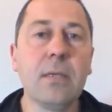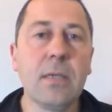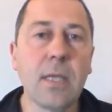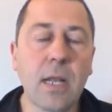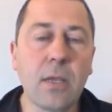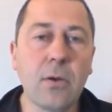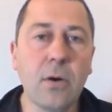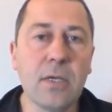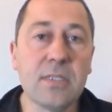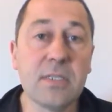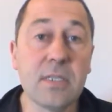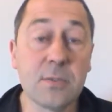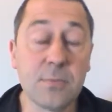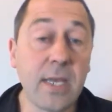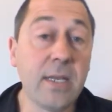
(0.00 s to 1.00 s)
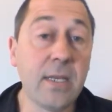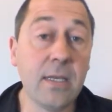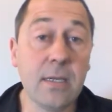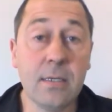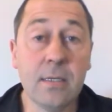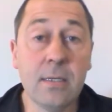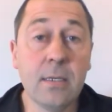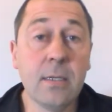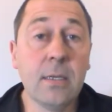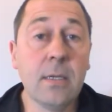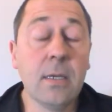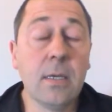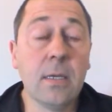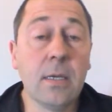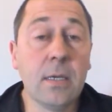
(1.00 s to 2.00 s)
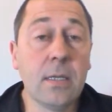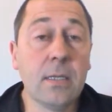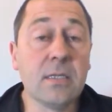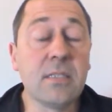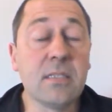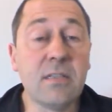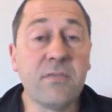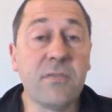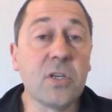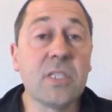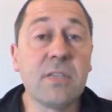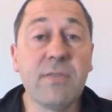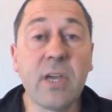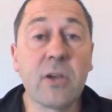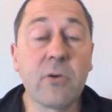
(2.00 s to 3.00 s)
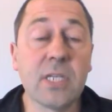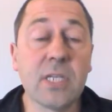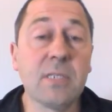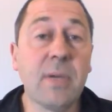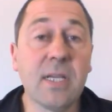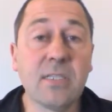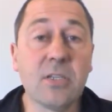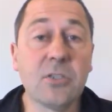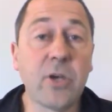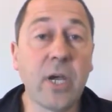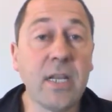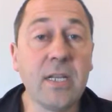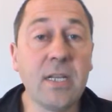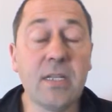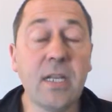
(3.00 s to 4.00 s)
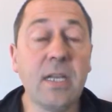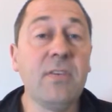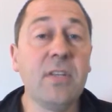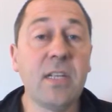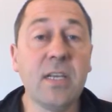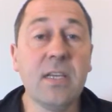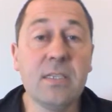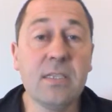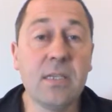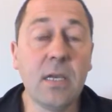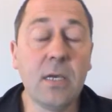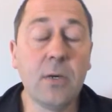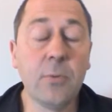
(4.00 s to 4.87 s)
G'day guys, it's Wayne here. This is the first of our CrutchMaster training DVDs.